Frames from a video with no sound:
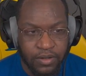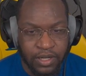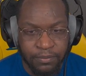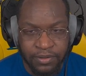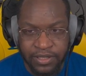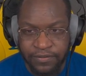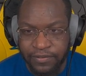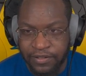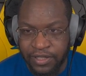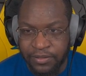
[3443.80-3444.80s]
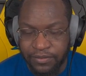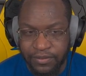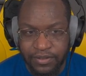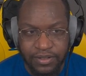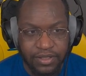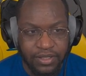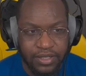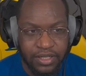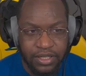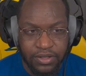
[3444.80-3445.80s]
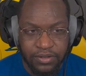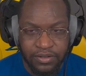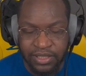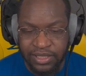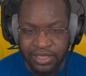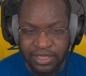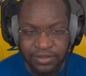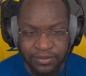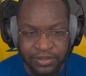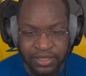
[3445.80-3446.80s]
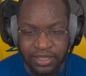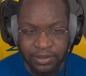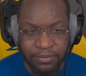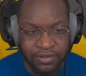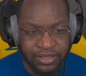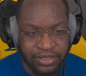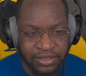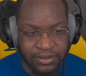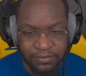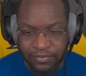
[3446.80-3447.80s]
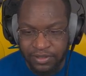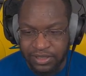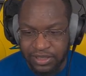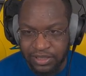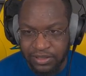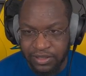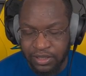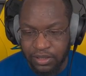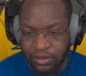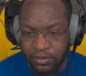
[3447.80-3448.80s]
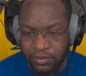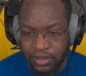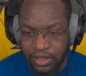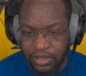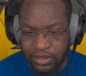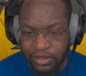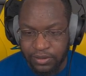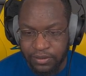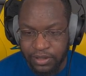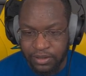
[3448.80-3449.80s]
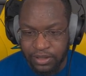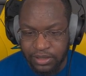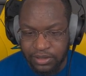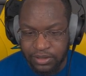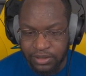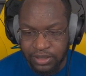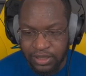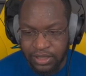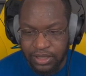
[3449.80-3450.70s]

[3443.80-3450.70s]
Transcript: Alright, Puff, alright. When it dies, we're gonna get a poison. Poison isn't great. Okay, there we go, that's good.